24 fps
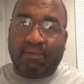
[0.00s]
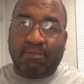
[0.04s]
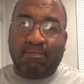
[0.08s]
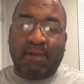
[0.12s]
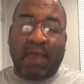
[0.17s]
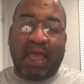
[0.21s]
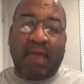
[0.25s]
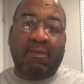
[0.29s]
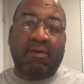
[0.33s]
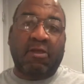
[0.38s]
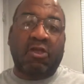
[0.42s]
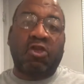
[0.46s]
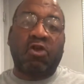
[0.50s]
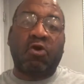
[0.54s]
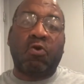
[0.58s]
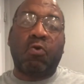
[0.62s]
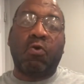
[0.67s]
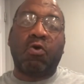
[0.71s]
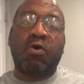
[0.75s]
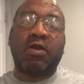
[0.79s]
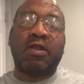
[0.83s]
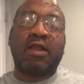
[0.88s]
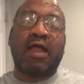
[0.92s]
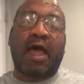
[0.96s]
Maybe you
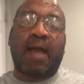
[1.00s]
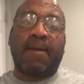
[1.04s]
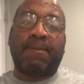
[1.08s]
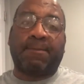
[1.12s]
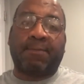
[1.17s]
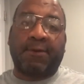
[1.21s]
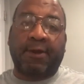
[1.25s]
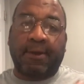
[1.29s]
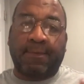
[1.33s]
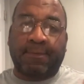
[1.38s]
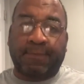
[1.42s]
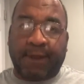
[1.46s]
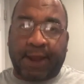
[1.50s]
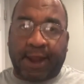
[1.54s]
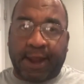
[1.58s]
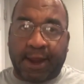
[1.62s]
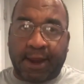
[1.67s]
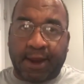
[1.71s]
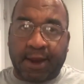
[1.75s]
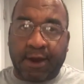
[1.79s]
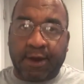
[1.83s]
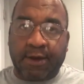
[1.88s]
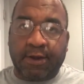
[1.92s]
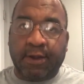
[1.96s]
were not
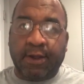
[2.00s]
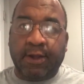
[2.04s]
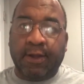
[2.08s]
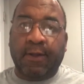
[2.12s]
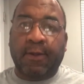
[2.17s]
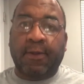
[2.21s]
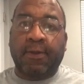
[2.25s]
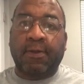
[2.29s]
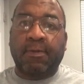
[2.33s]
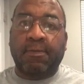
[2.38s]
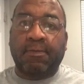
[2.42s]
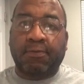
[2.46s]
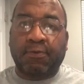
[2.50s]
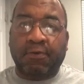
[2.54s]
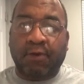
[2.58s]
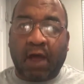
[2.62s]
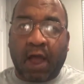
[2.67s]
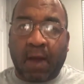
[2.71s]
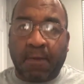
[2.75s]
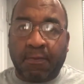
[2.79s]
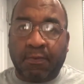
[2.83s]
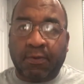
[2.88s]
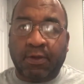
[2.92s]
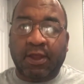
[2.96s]
prepared
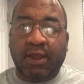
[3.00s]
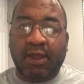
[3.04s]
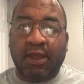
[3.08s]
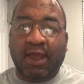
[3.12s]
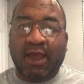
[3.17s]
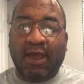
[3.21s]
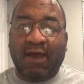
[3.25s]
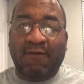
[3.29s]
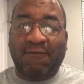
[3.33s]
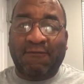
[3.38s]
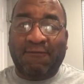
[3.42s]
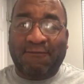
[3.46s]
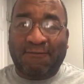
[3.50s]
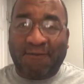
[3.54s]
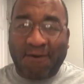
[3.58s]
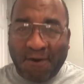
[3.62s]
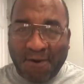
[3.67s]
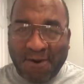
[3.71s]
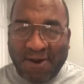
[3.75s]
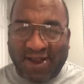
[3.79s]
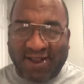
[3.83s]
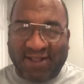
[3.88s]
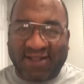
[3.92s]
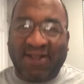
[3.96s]
properly
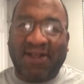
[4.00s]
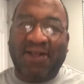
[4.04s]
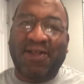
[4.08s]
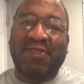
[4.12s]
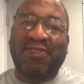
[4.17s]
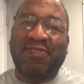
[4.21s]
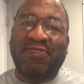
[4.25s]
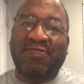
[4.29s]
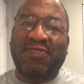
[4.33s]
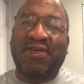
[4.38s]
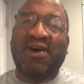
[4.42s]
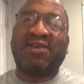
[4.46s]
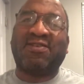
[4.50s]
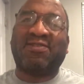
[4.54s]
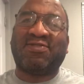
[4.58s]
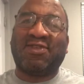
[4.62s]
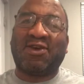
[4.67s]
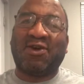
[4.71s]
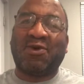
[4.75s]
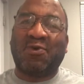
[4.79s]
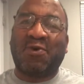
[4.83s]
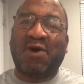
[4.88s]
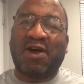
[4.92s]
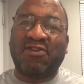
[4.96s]
for it. Thus, the
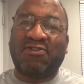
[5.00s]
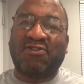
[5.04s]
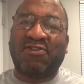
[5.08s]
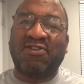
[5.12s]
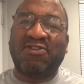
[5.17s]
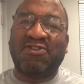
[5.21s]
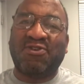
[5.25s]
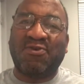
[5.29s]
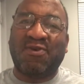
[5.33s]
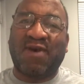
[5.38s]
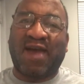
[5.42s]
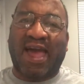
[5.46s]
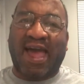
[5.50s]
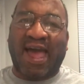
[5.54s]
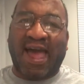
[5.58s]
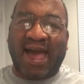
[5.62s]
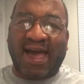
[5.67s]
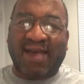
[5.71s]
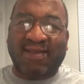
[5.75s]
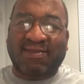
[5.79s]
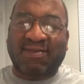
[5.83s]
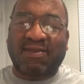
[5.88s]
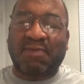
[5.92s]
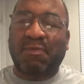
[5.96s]
question you
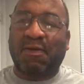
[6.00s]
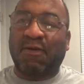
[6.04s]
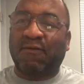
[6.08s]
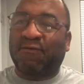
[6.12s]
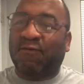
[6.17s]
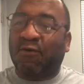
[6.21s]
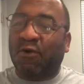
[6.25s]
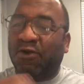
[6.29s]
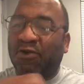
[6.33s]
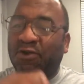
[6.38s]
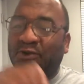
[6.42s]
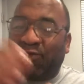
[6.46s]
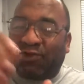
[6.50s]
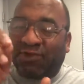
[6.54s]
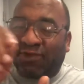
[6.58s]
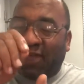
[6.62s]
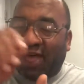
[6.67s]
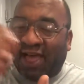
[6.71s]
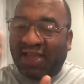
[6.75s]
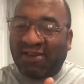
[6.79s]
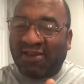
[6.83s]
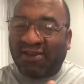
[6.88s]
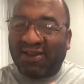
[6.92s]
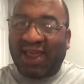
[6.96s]
ask before you
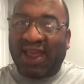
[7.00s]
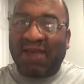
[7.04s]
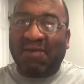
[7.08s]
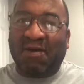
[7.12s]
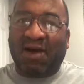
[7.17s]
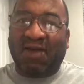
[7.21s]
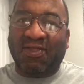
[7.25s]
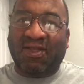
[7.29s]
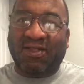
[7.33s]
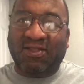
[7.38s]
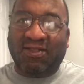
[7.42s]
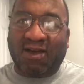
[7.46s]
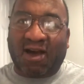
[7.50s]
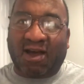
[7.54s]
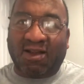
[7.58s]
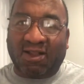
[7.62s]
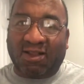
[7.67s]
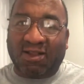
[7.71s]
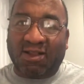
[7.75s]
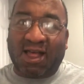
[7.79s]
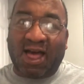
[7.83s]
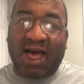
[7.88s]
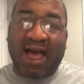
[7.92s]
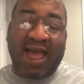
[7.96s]
sign your name on the dotted
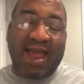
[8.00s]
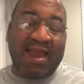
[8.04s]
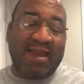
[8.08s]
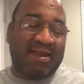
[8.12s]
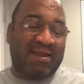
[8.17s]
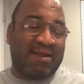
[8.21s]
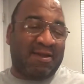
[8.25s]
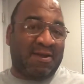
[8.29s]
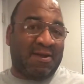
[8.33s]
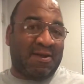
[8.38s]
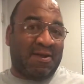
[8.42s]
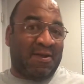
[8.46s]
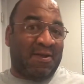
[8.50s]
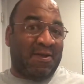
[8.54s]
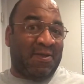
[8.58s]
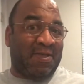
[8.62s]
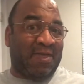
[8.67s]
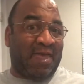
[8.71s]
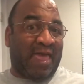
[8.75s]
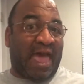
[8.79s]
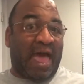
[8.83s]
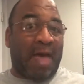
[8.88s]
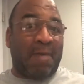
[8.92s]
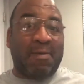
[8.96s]
line,
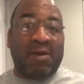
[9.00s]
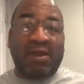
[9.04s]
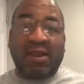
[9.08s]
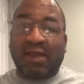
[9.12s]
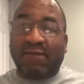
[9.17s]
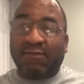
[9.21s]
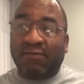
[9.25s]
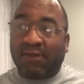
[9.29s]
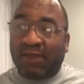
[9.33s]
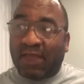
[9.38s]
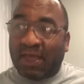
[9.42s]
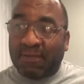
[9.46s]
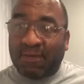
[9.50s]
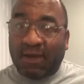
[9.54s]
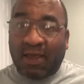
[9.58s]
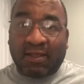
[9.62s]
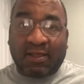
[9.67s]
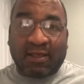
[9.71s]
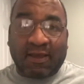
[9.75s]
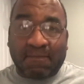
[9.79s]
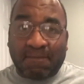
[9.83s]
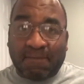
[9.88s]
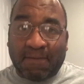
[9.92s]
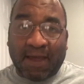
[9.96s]
how many of the MAs
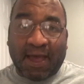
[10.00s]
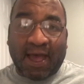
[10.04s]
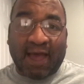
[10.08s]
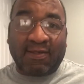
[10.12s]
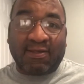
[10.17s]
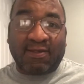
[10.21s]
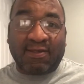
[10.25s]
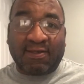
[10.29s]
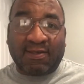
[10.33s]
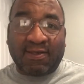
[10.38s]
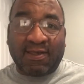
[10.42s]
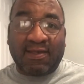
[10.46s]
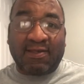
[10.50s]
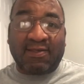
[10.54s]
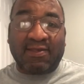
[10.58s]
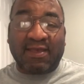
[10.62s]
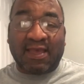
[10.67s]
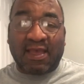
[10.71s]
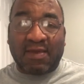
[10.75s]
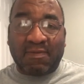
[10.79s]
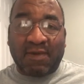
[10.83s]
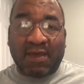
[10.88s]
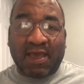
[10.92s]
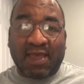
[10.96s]
have passed the
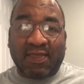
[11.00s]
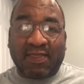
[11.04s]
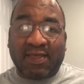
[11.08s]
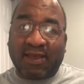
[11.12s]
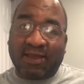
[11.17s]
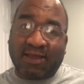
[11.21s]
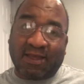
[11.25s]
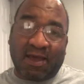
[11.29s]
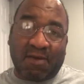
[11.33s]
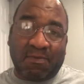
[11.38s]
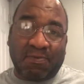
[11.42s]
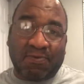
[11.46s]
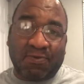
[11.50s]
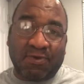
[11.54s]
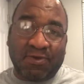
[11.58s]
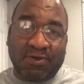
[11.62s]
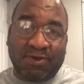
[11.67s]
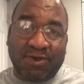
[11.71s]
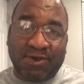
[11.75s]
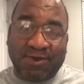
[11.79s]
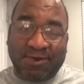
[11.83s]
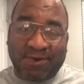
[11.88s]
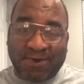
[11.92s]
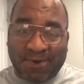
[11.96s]
CCMA that come through
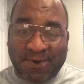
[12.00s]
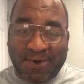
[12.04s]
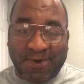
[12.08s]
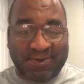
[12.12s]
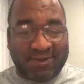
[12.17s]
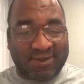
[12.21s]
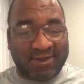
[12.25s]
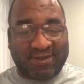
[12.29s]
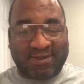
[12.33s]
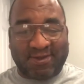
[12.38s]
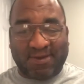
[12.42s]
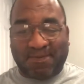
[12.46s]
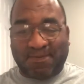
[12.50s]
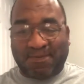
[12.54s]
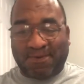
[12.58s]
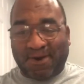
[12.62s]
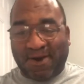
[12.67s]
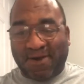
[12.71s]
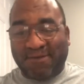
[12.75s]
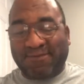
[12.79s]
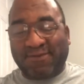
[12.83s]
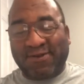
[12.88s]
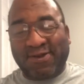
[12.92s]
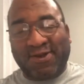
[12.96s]
your course? It's a
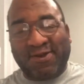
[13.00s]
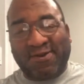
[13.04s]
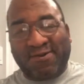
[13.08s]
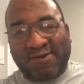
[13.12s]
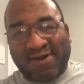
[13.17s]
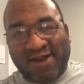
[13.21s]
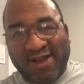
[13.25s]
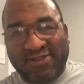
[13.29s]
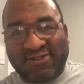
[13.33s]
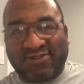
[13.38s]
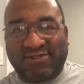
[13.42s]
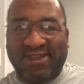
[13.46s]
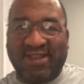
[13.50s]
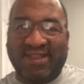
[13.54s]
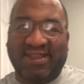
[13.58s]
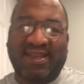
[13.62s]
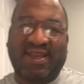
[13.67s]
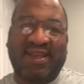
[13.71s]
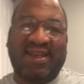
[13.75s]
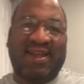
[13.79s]
perfect question.